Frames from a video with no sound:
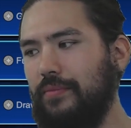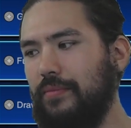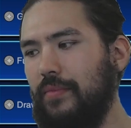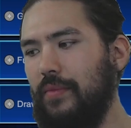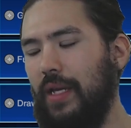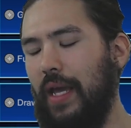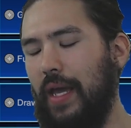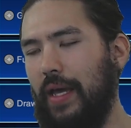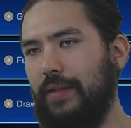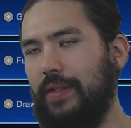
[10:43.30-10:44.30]

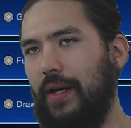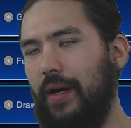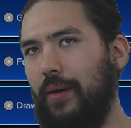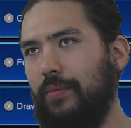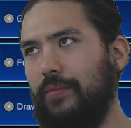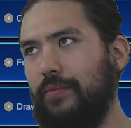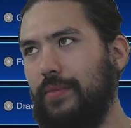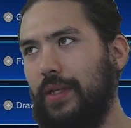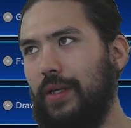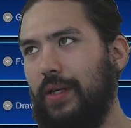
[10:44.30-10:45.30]
And,
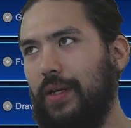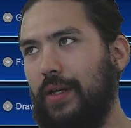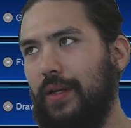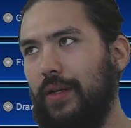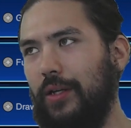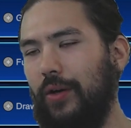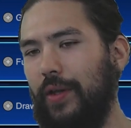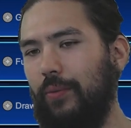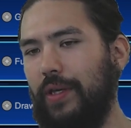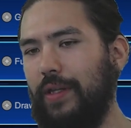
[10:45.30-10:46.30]
you know, then we
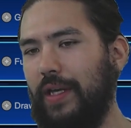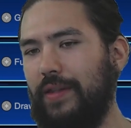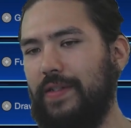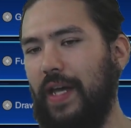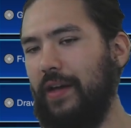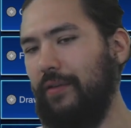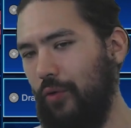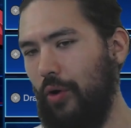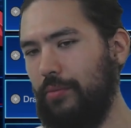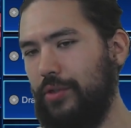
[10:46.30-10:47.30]
can get the second
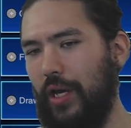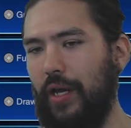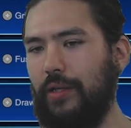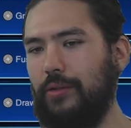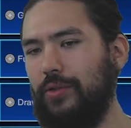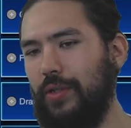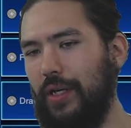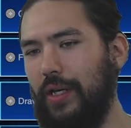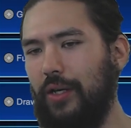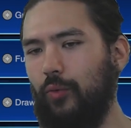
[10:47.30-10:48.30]
form change.
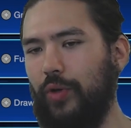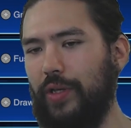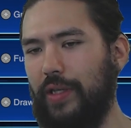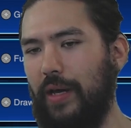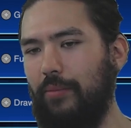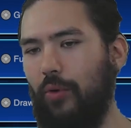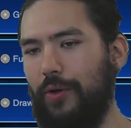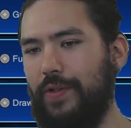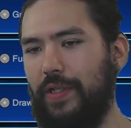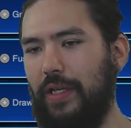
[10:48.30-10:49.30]
We can get more
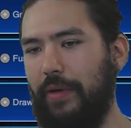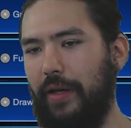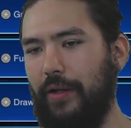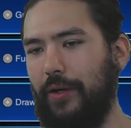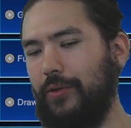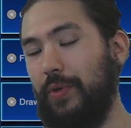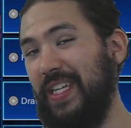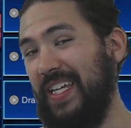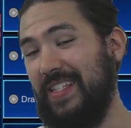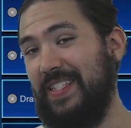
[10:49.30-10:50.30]
Steam Healers. We can get
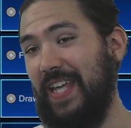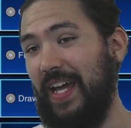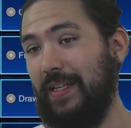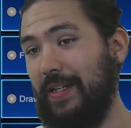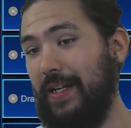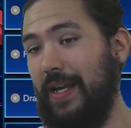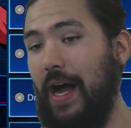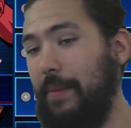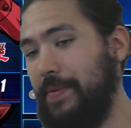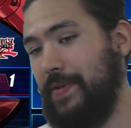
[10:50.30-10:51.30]
the second
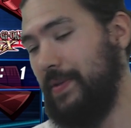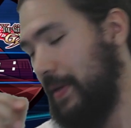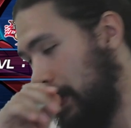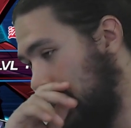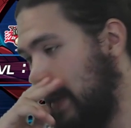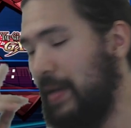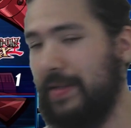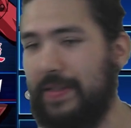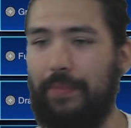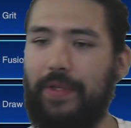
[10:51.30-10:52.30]
Knopse.
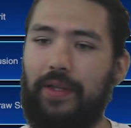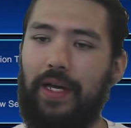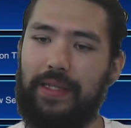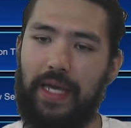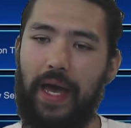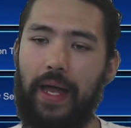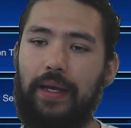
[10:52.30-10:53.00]
Something like that.